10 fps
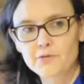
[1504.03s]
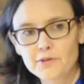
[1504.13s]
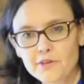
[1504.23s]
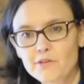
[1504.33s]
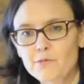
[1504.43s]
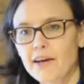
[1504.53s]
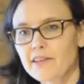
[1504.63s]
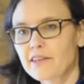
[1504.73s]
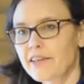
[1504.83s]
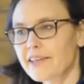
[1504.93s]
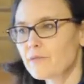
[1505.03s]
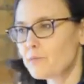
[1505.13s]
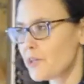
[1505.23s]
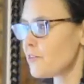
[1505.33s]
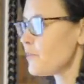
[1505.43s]
foods rather than
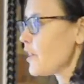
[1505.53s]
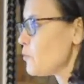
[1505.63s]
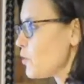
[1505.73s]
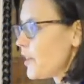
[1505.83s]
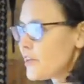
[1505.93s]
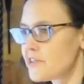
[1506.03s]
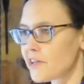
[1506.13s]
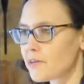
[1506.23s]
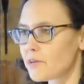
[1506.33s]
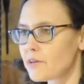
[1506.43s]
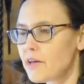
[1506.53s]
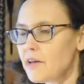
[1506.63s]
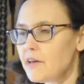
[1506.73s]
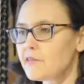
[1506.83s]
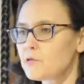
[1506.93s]
being very broad in general.
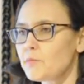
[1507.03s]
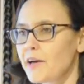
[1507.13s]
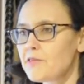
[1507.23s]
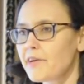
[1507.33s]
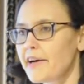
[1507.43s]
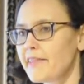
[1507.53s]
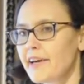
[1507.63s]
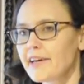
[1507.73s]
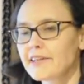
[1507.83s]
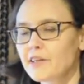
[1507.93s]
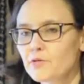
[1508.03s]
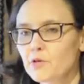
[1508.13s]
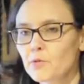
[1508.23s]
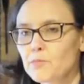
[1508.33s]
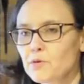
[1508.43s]
So we might find that,
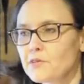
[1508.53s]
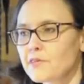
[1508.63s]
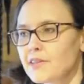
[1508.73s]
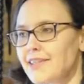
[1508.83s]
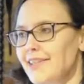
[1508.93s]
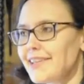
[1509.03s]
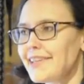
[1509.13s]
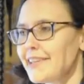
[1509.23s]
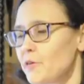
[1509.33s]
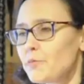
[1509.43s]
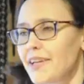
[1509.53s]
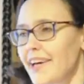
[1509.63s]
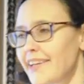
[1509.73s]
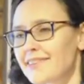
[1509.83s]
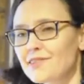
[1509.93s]
for one person,
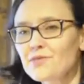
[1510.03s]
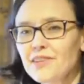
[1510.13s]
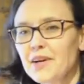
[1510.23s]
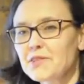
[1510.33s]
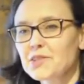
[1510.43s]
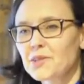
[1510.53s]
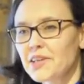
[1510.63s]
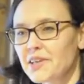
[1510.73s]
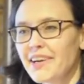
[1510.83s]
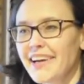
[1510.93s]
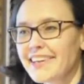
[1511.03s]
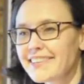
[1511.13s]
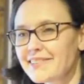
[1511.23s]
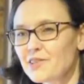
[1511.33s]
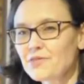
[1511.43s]
bananas are inflammatory, or
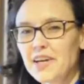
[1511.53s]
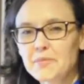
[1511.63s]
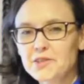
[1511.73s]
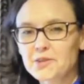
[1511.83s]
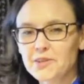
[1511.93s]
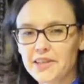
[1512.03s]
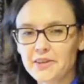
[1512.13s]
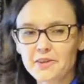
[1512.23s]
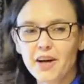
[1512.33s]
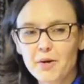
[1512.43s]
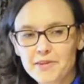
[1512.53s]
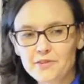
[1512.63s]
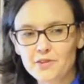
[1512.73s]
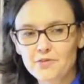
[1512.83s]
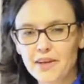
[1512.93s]
eggs are inflammatory, or almonds
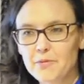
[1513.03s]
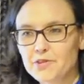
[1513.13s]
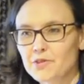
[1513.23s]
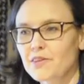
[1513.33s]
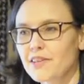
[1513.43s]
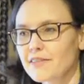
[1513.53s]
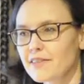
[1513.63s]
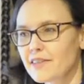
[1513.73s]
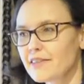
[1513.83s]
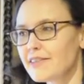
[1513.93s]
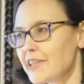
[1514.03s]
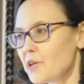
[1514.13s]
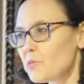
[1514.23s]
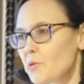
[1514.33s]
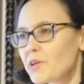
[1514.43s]
are inflammatory, things that are,
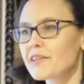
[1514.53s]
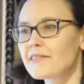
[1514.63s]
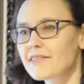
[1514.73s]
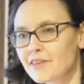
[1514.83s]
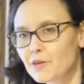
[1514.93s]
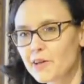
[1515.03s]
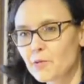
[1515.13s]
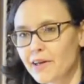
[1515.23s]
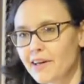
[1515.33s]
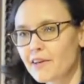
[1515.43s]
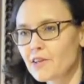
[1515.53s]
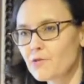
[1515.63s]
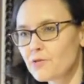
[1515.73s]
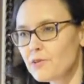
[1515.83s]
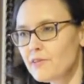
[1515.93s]
we would consider to be quite healthy
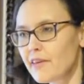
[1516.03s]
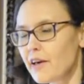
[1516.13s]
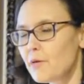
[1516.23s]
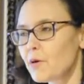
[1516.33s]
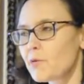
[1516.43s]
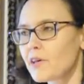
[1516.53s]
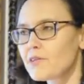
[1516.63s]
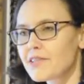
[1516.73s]
foods, but without